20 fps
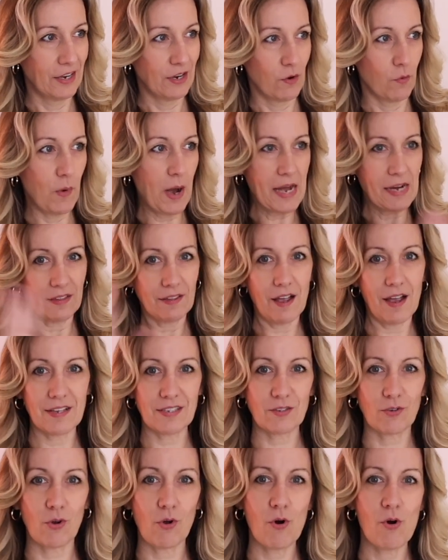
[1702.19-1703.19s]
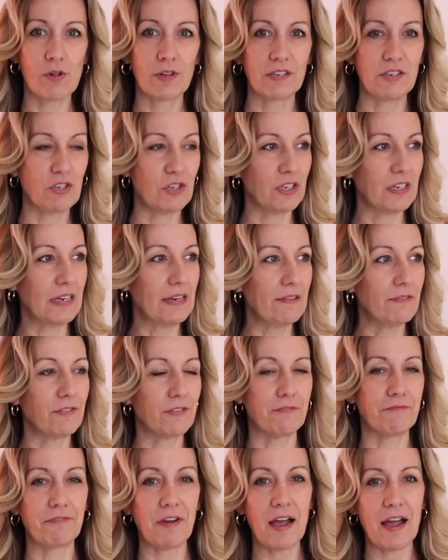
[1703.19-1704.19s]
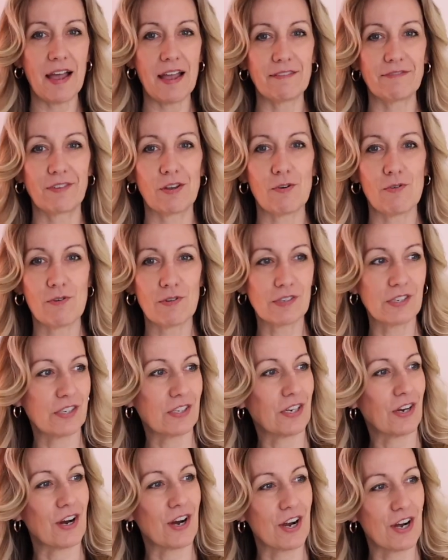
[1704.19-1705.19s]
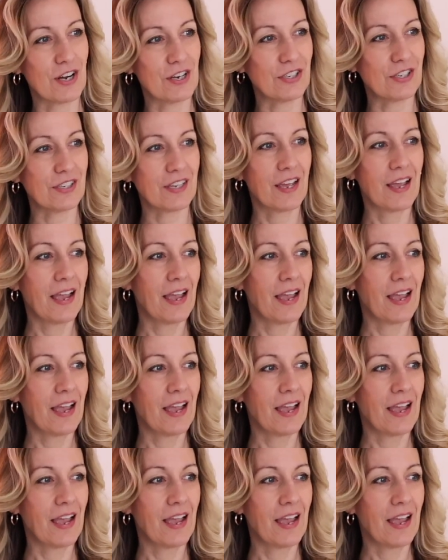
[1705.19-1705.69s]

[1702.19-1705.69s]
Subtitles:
Weight loss goal achieved, 5 gold stars.